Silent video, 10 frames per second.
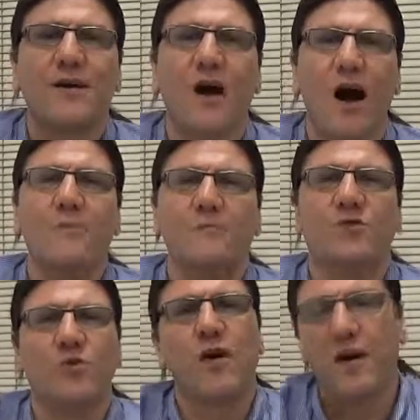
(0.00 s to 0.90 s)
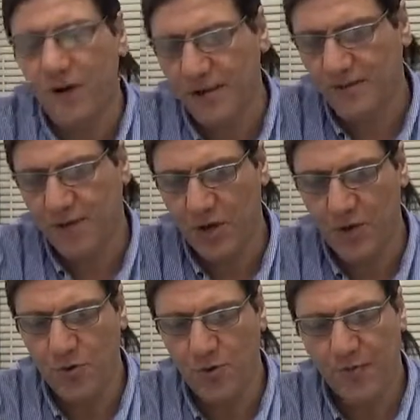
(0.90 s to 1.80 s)
Come to my
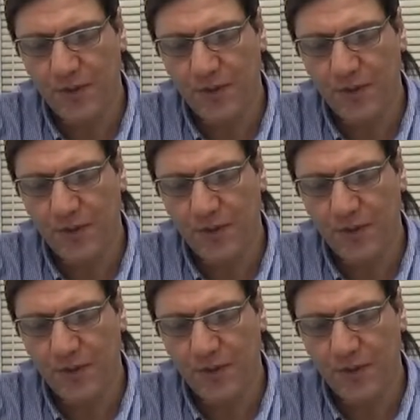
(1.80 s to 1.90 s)
rescue.